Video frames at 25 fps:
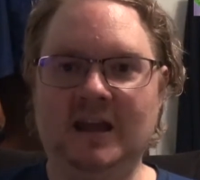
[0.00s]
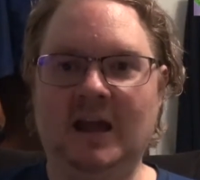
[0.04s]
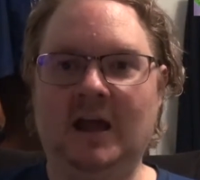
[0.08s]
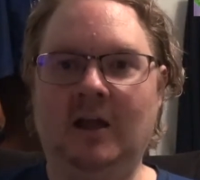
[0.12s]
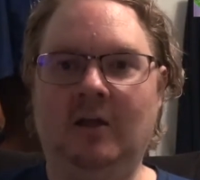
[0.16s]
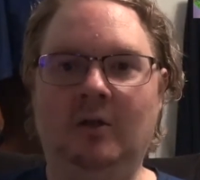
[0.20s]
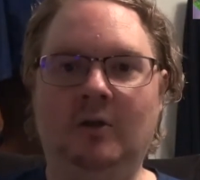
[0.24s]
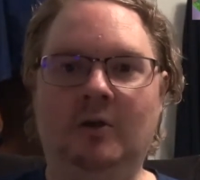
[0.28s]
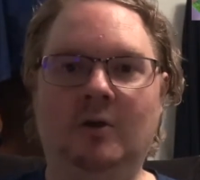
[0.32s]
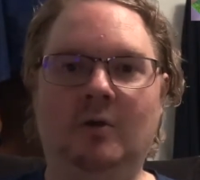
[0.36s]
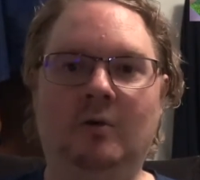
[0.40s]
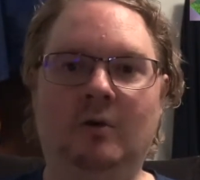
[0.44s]

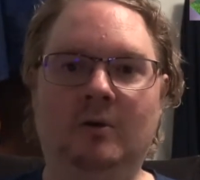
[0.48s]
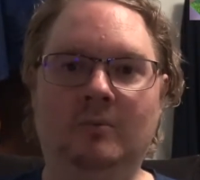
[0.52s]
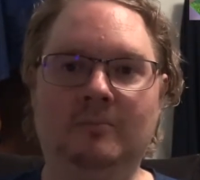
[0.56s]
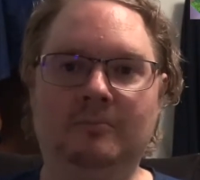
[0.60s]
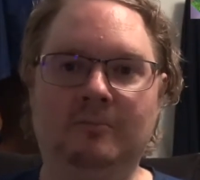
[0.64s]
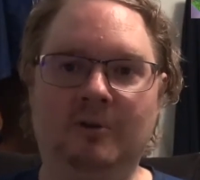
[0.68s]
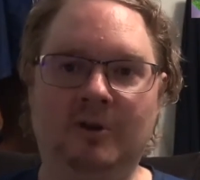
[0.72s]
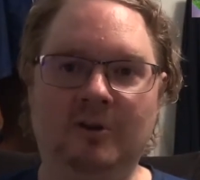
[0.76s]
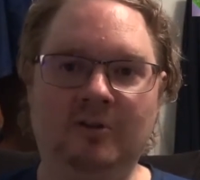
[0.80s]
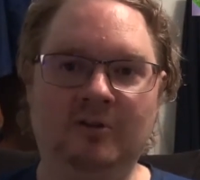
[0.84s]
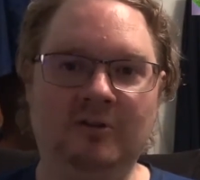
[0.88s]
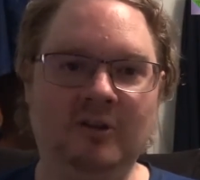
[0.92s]
Alicorn
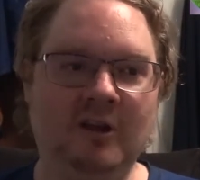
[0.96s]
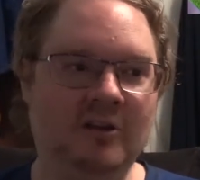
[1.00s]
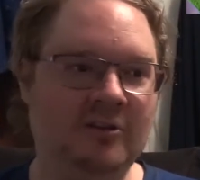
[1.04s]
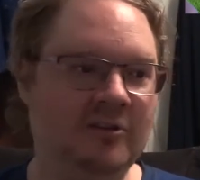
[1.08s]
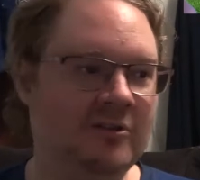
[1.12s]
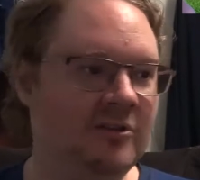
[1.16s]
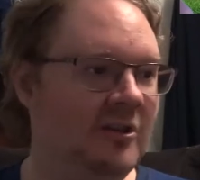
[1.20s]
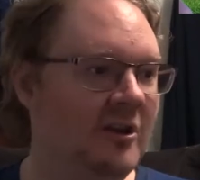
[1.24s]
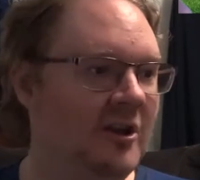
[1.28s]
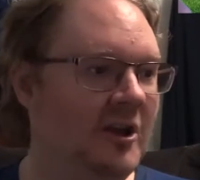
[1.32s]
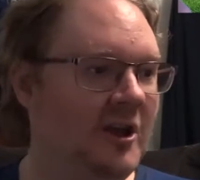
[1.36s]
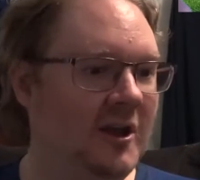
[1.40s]

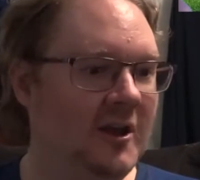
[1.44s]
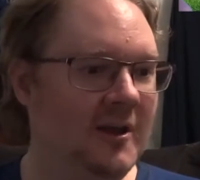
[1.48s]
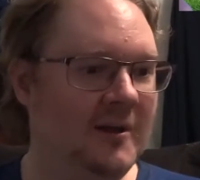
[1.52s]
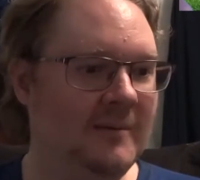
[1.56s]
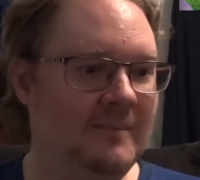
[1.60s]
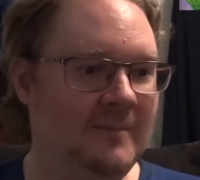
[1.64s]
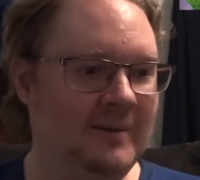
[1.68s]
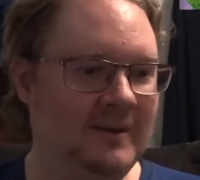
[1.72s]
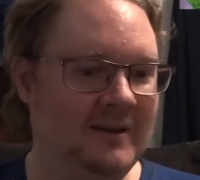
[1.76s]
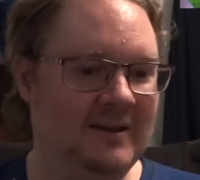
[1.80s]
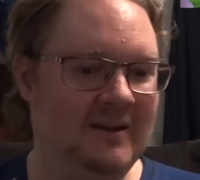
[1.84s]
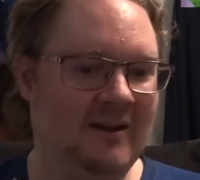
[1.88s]
princess
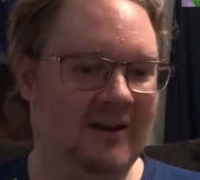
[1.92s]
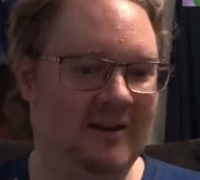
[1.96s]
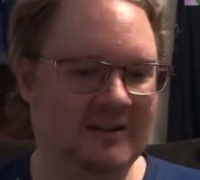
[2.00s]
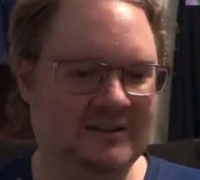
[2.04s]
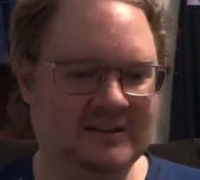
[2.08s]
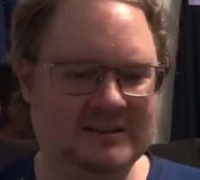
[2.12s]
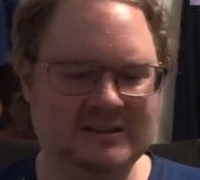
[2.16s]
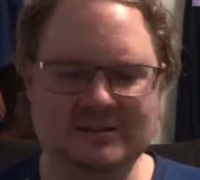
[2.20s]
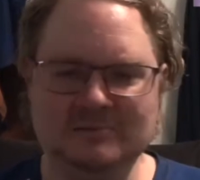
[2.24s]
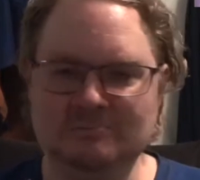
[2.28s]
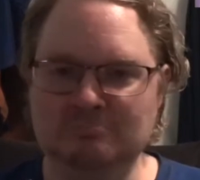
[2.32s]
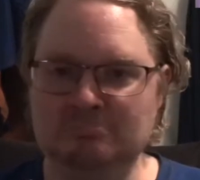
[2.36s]

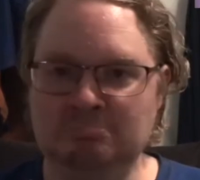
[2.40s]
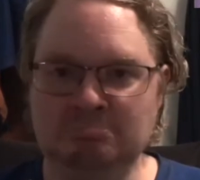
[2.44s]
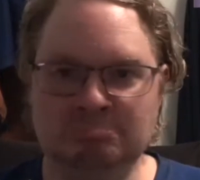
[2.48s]
because